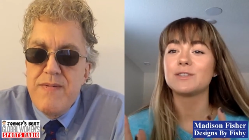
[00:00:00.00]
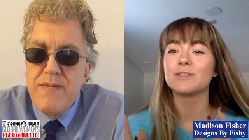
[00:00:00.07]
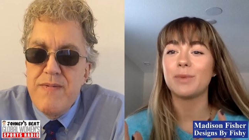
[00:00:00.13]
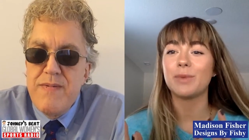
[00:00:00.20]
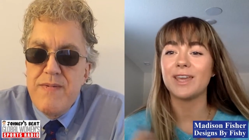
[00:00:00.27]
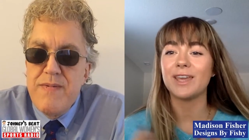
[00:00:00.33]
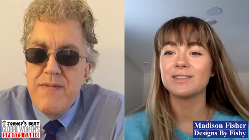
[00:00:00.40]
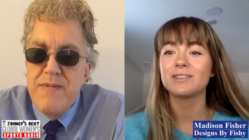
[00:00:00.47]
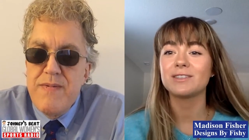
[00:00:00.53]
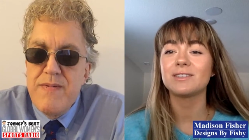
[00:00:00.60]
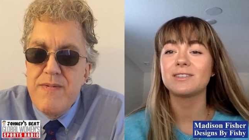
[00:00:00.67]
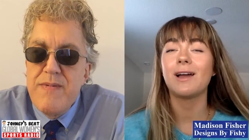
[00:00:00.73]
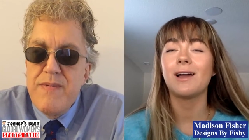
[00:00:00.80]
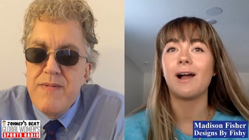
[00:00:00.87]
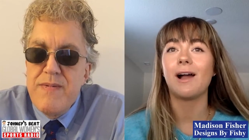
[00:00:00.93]
Speaker 1: space.
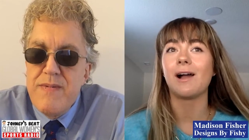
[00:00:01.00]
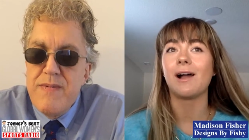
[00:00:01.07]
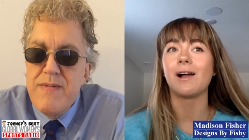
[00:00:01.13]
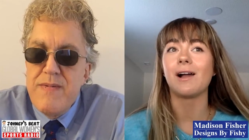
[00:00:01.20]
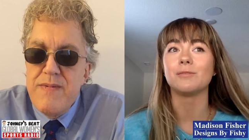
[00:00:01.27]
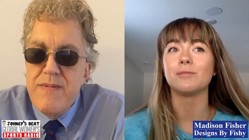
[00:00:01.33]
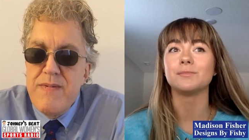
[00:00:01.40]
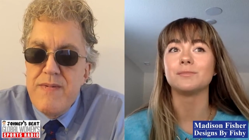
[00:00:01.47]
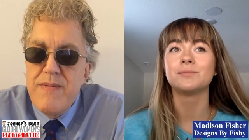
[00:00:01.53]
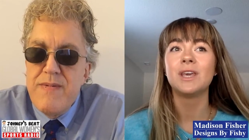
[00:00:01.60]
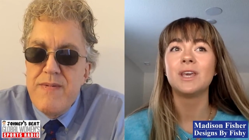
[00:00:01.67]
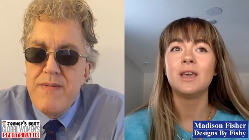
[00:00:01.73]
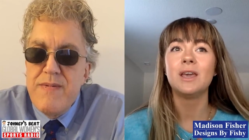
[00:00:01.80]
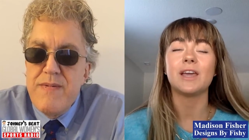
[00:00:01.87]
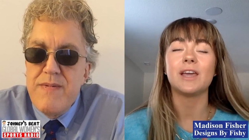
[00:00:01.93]
And
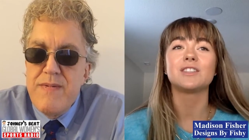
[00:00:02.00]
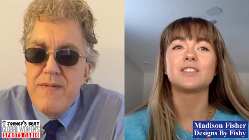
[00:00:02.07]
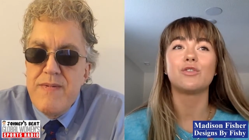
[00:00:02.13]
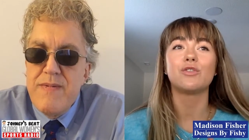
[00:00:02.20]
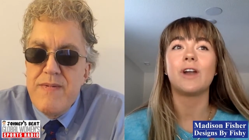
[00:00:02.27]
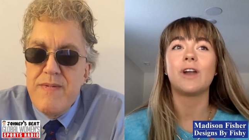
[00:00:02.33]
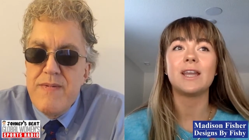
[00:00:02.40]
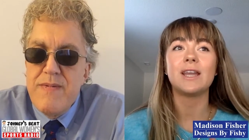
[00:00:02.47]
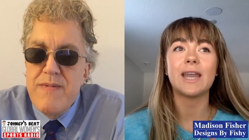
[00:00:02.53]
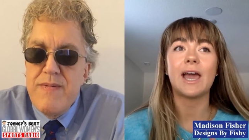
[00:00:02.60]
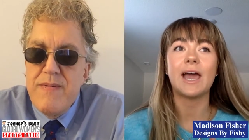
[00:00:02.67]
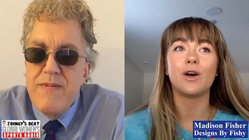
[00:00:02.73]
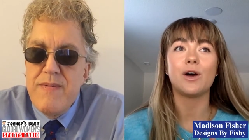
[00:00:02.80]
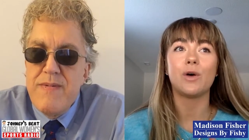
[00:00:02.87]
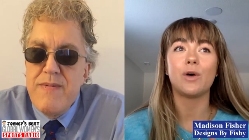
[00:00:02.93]
so right
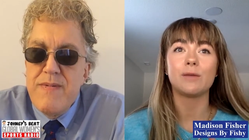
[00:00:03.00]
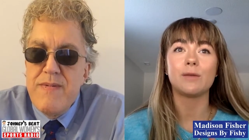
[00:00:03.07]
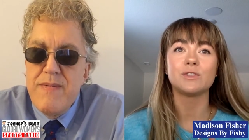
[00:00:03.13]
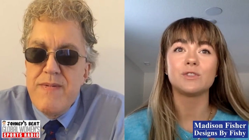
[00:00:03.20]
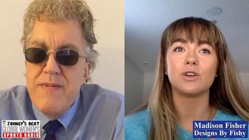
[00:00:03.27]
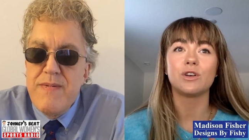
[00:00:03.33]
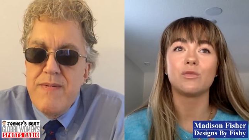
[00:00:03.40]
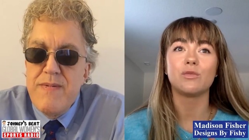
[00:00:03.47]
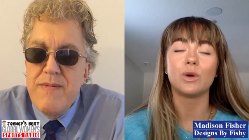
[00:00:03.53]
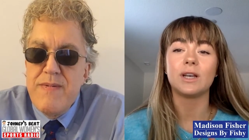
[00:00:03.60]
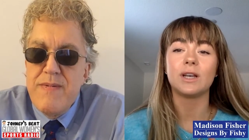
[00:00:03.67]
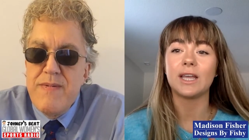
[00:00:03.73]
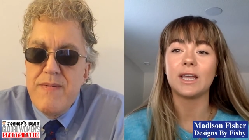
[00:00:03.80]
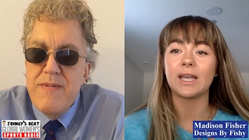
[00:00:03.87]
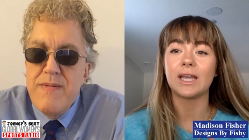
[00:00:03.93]
now, I'm sort of
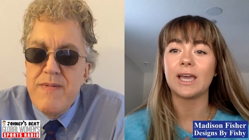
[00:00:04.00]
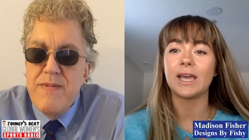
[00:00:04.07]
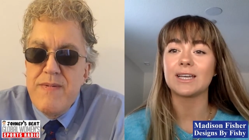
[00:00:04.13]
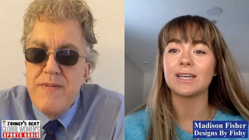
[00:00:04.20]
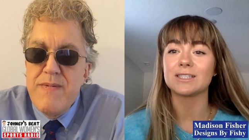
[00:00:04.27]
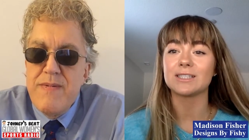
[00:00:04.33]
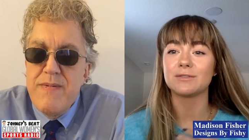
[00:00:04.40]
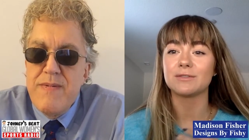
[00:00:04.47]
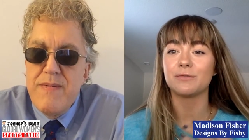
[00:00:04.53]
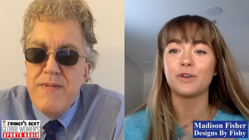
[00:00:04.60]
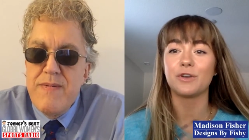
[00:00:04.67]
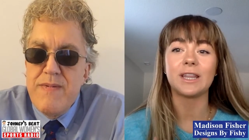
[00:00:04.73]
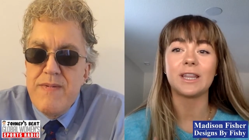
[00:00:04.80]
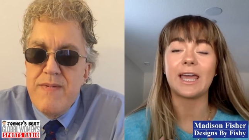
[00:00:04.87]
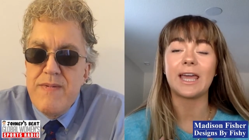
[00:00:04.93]
working as
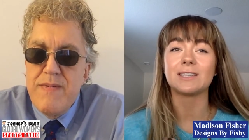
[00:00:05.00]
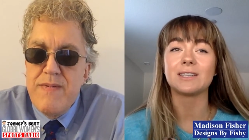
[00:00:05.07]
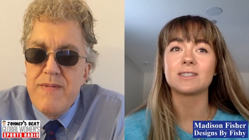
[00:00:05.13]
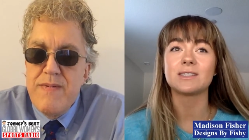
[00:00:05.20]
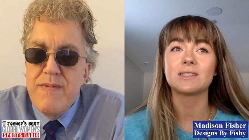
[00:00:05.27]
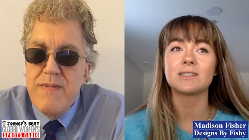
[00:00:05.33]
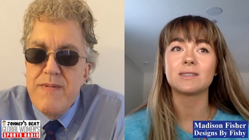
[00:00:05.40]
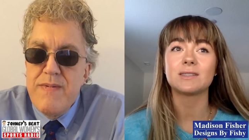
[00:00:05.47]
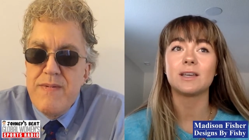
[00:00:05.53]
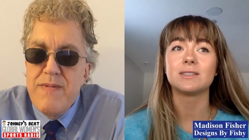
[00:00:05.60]
freelance